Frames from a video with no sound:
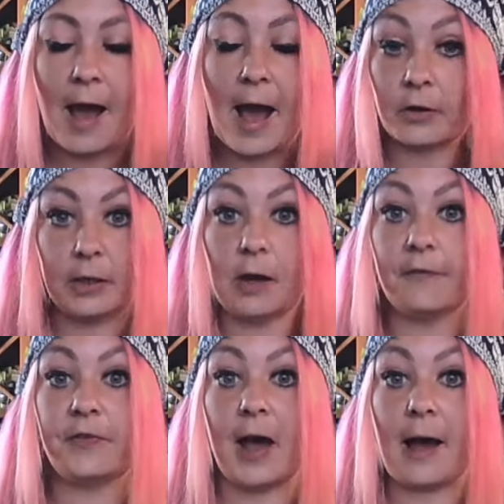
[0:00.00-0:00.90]
And I
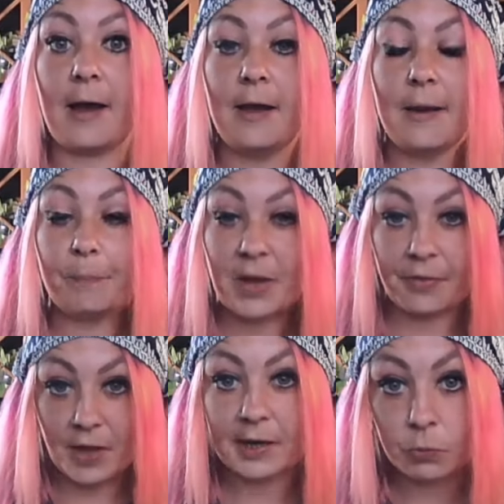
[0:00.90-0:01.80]
love that.
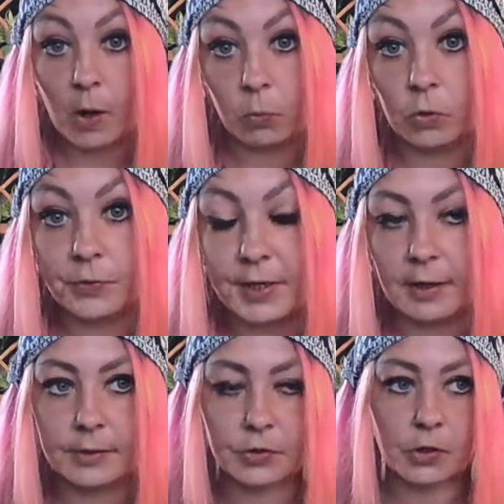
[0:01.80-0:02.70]
And that is what I
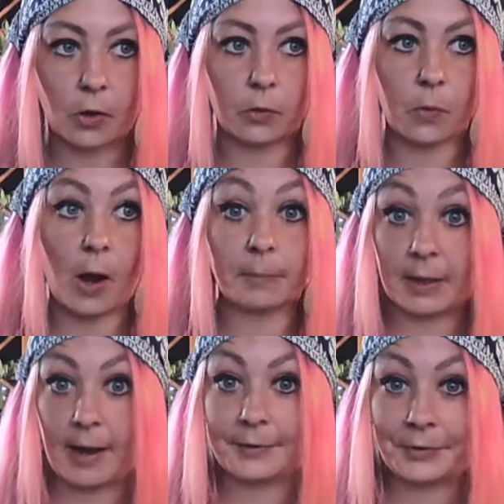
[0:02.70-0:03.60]
wanted. So I'm
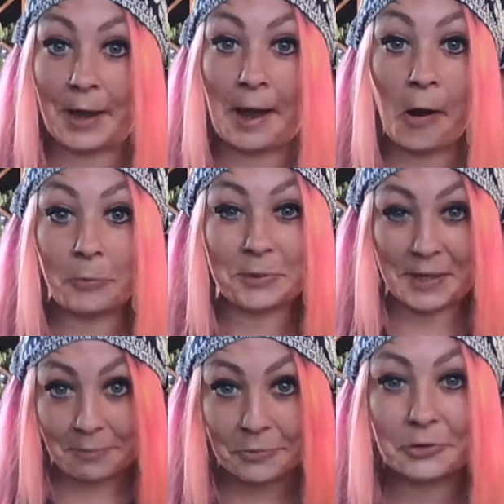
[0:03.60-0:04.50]
glad that I was
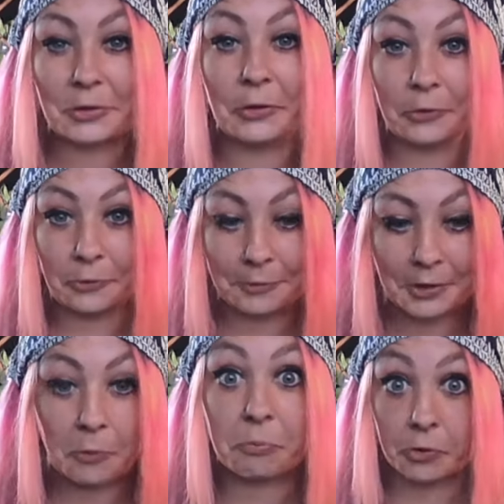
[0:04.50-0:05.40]
able to,
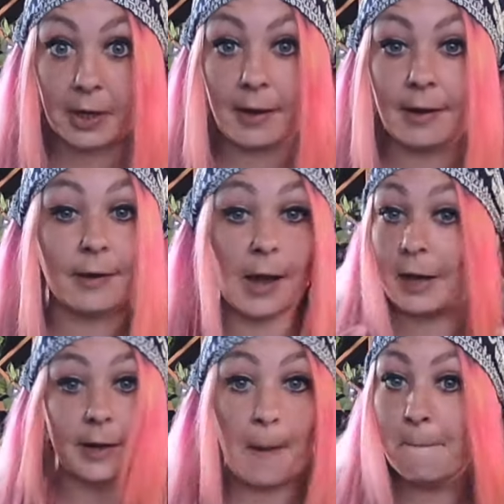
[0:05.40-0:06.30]
you know, bring in
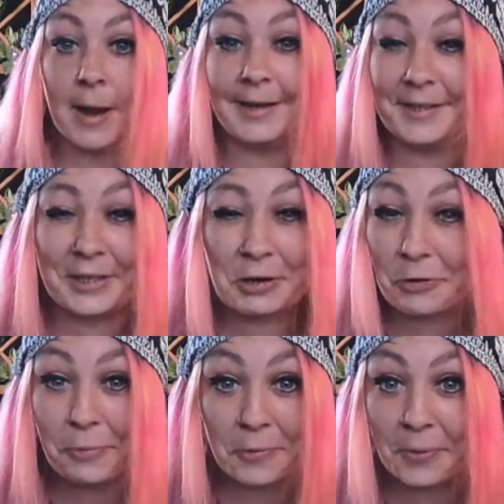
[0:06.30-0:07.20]
an amazing
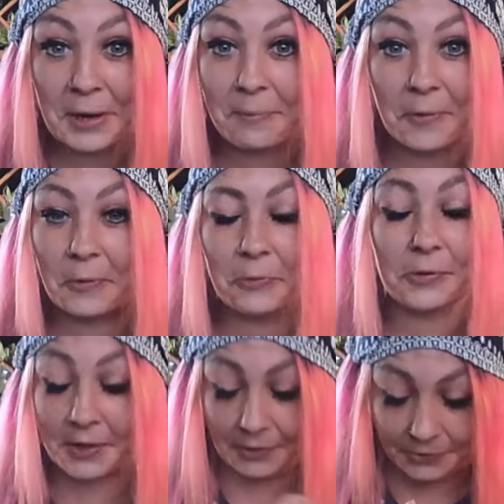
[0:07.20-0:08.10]
group of people.
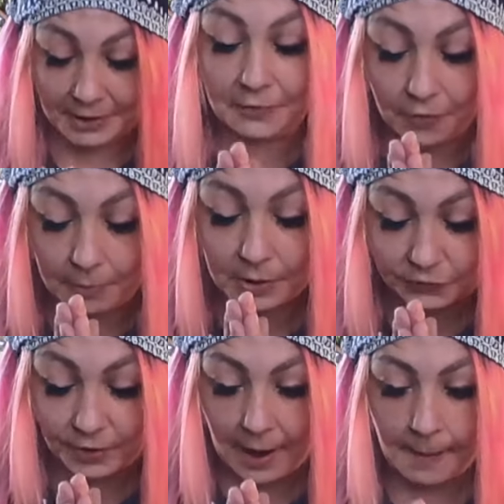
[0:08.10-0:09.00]
So thank you very much
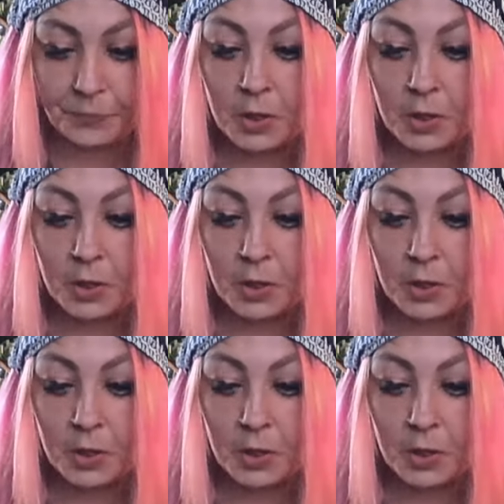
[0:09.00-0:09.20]
for that.